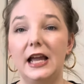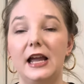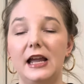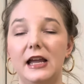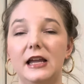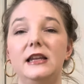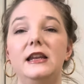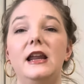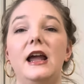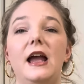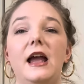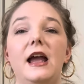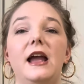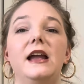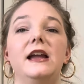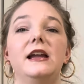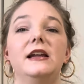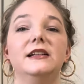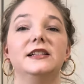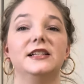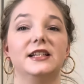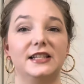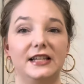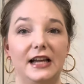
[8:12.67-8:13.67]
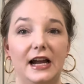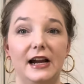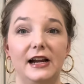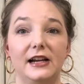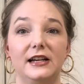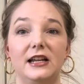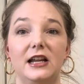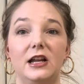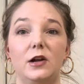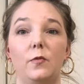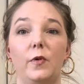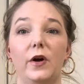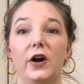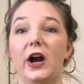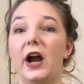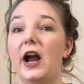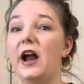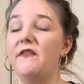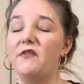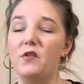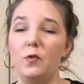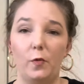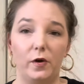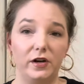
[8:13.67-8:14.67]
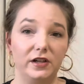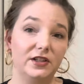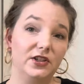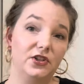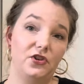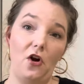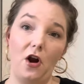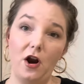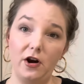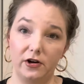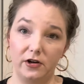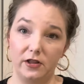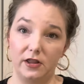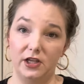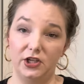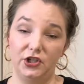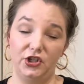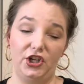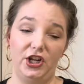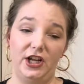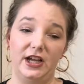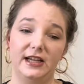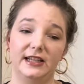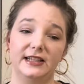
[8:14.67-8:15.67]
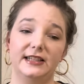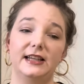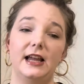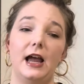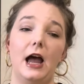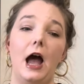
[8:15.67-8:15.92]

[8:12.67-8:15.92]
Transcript: in a society where everyone is stronger than she is.